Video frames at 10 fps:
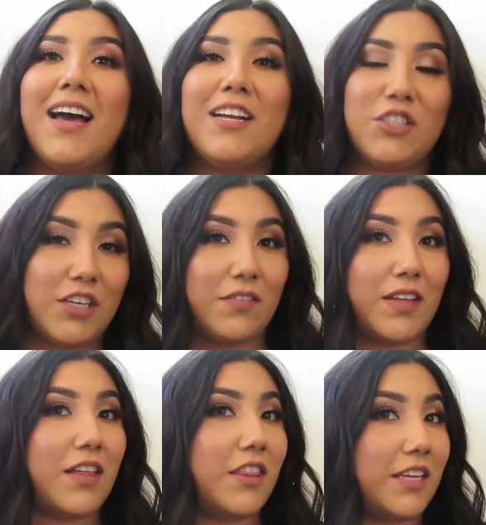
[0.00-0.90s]
achieve
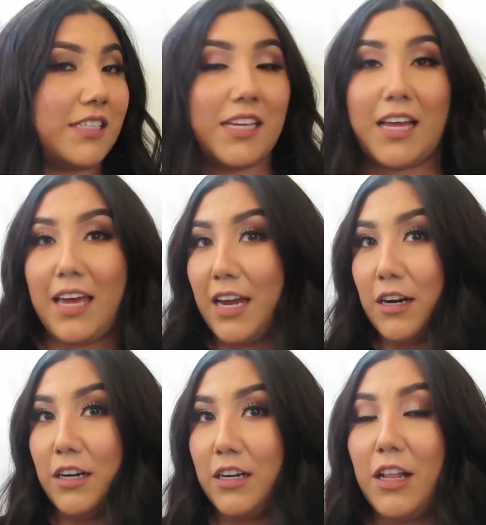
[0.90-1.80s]
this
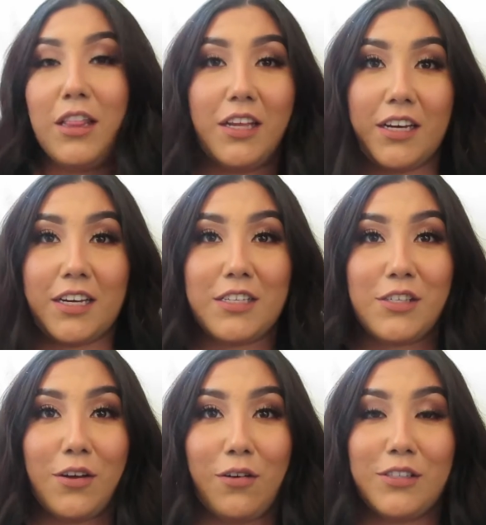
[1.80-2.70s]
hair look,
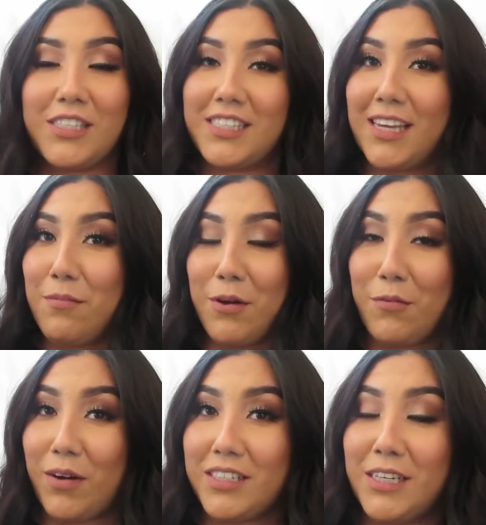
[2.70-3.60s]
so just keep
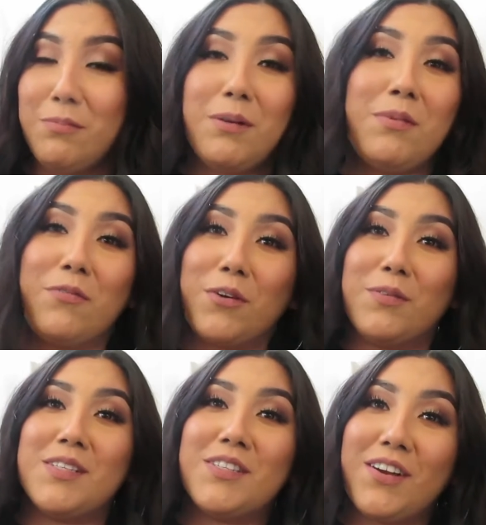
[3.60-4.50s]
on watching. But before
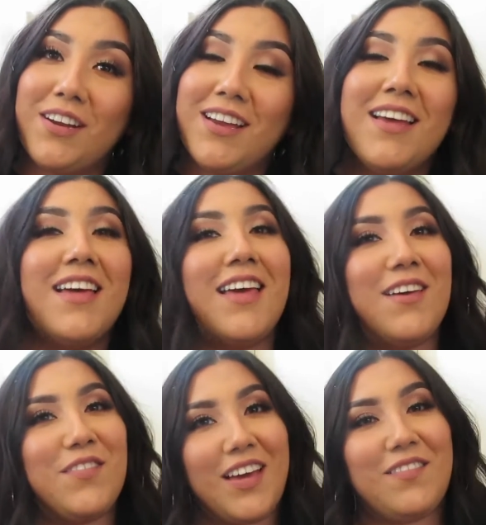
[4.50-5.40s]
we start,
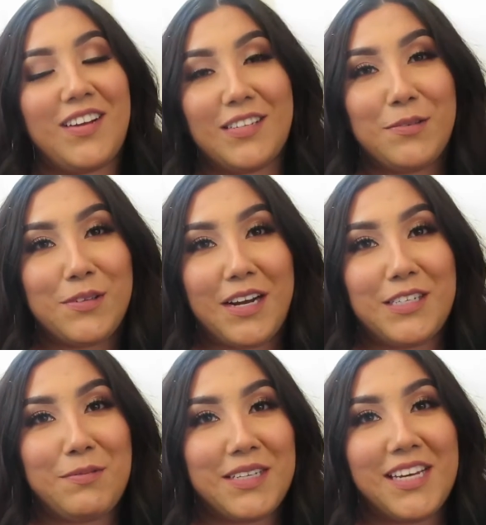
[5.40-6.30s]
if you have not
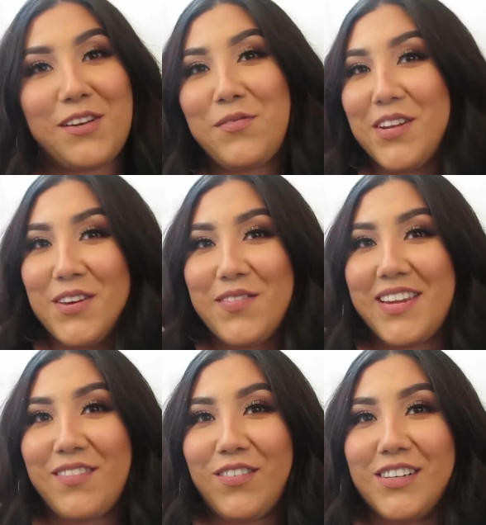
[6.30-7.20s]
subscribed to my channel, what are you
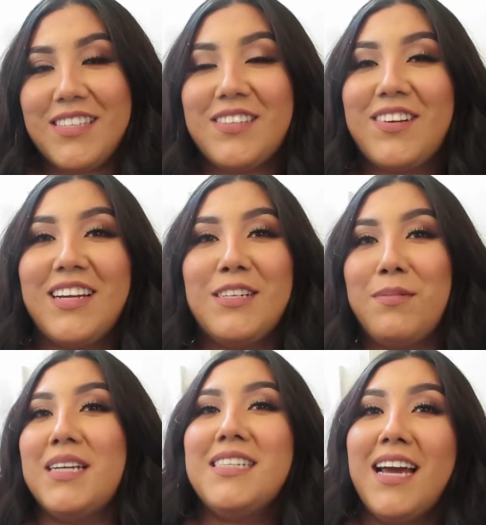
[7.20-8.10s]
waiting for? Subscribe to
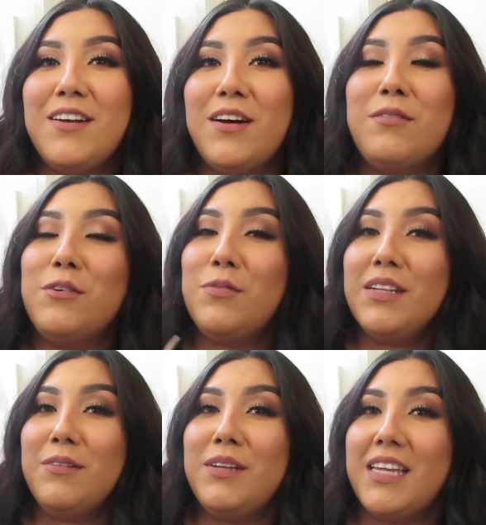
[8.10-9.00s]
my channel. I would
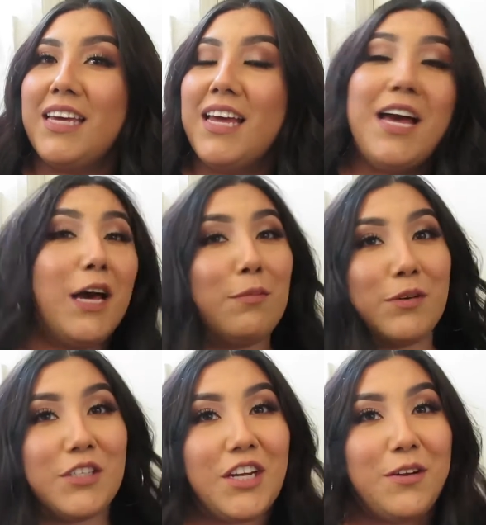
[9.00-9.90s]
really
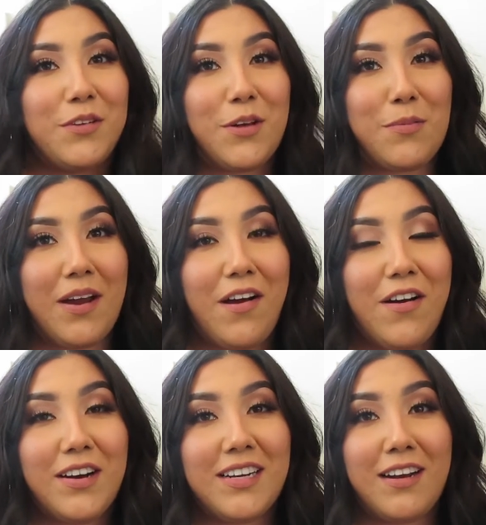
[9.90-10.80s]
appreciate it with all my
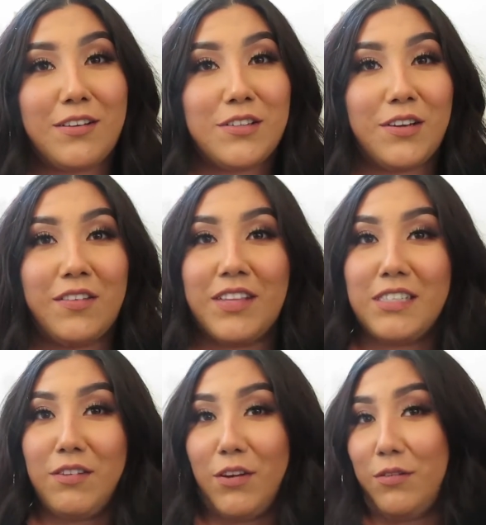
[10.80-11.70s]
heart, and also give
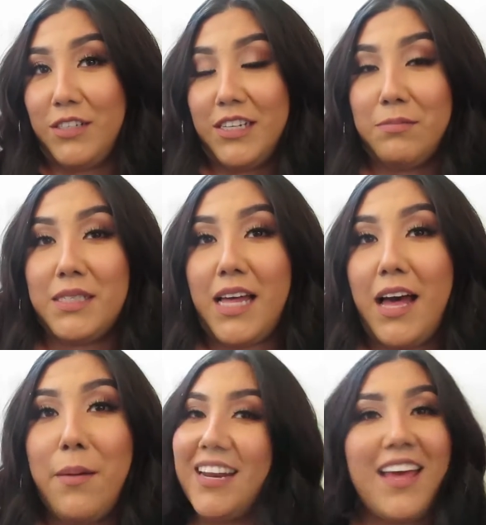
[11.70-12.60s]
this video a push thumbs
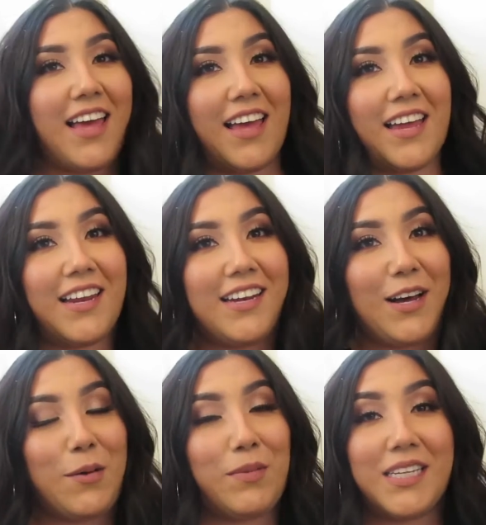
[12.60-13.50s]
up.
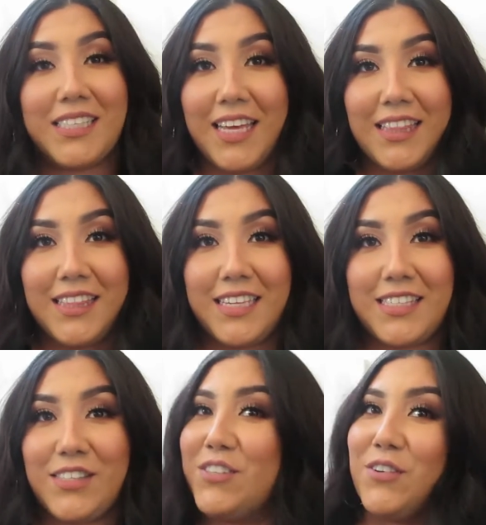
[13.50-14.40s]
And let's get this
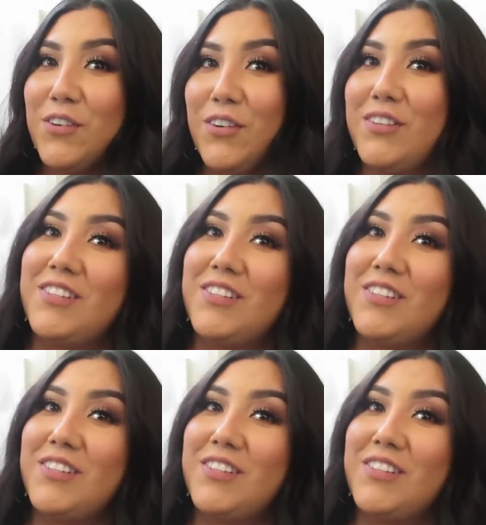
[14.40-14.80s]
tutorial